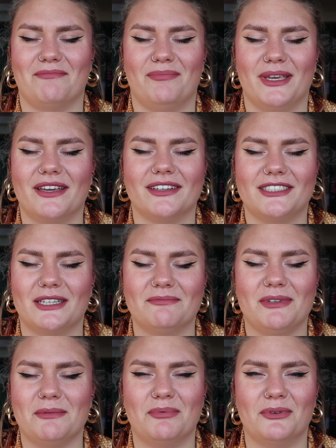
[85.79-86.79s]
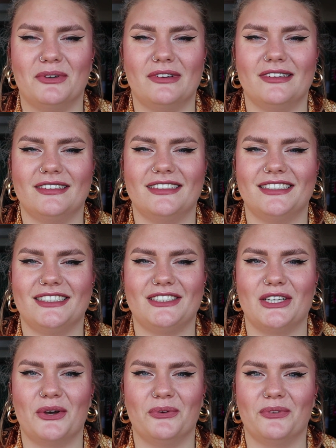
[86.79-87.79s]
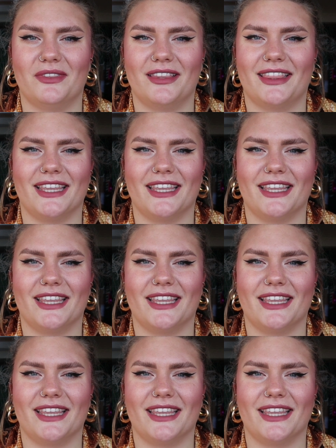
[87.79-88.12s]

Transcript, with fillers: Because some people don't